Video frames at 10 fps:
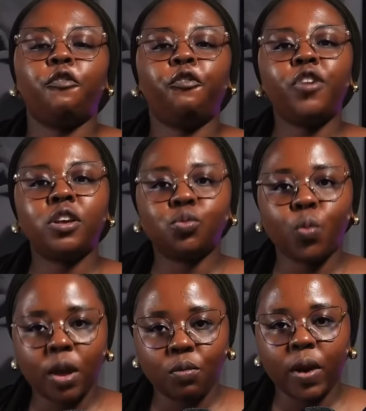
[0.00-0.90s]
Fix
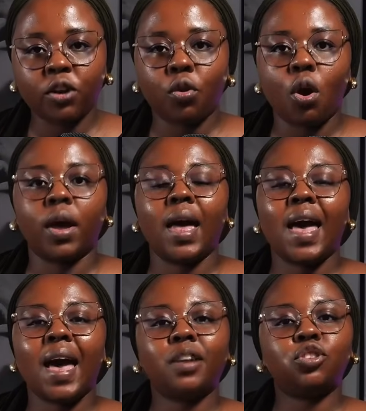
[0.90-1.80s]
where you went wrong
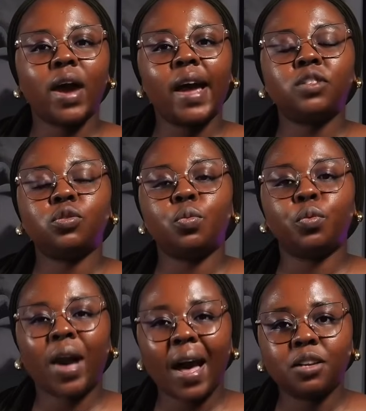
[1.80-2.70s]
and try to
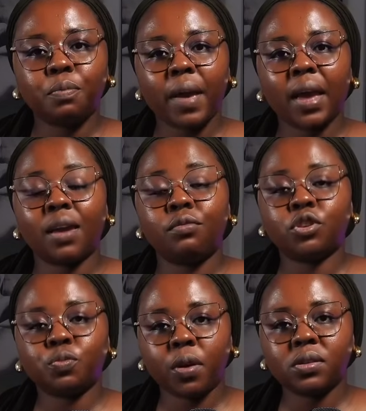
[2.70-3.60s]
cut back
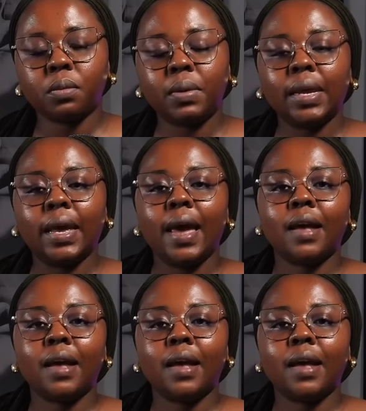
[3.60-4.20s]
responsibly.